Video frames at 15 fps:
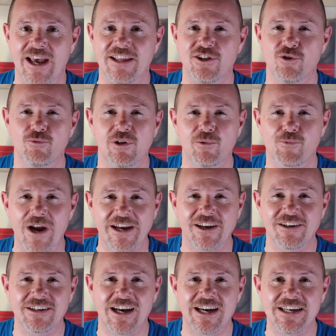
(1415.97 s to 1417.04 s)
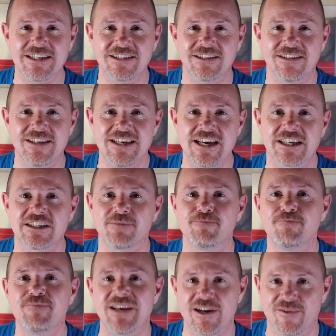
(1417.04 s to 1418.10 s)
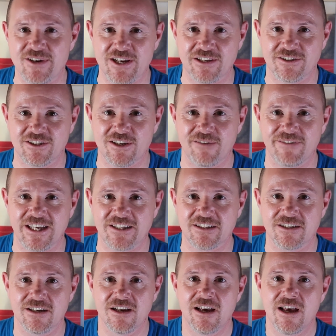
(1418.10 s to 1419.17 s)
and you will recognize the experience of it.